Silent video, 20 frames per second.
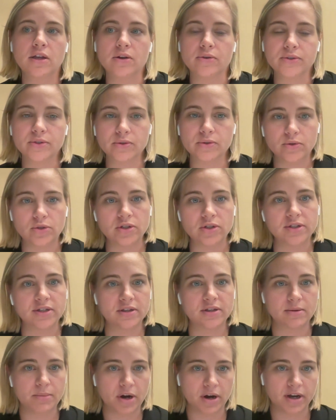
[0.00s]
solutions
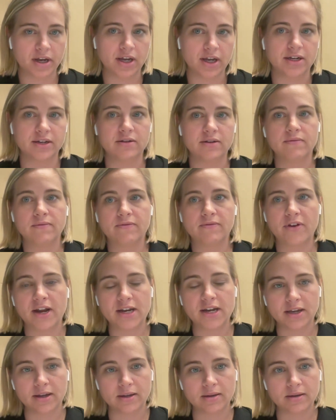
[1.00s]
in the market and
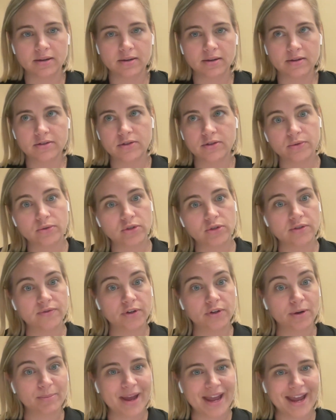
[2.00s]
finding solutions
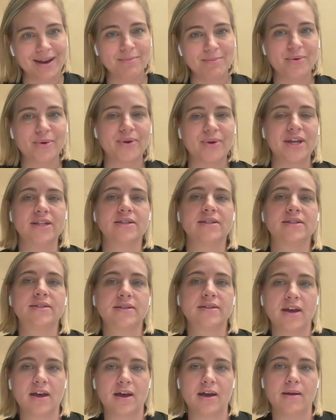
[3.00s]
for your pain
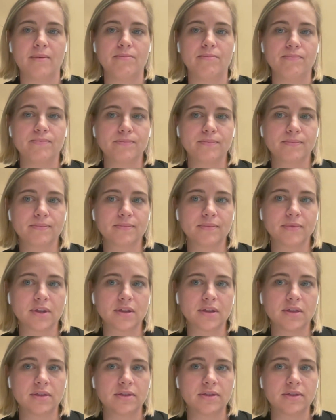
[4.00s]
points,
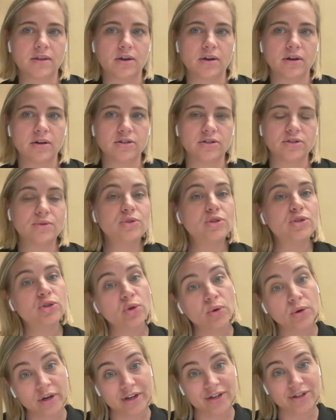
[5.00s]
there's no
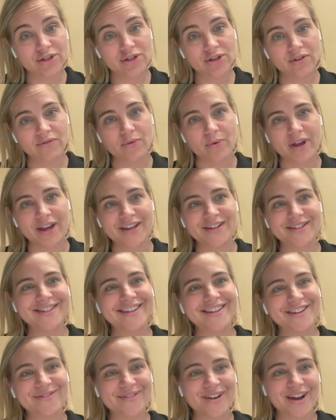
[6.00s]
shortage of ways.
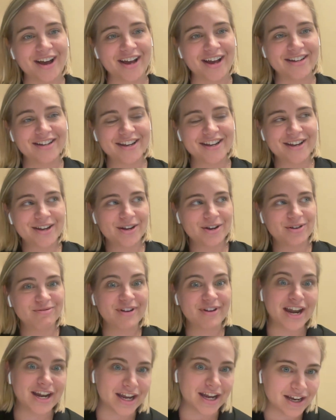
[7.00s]
Then you've got
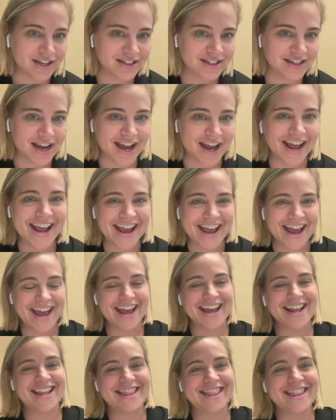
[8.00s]
Reddit
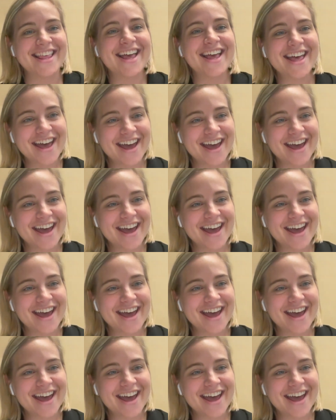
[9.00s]
and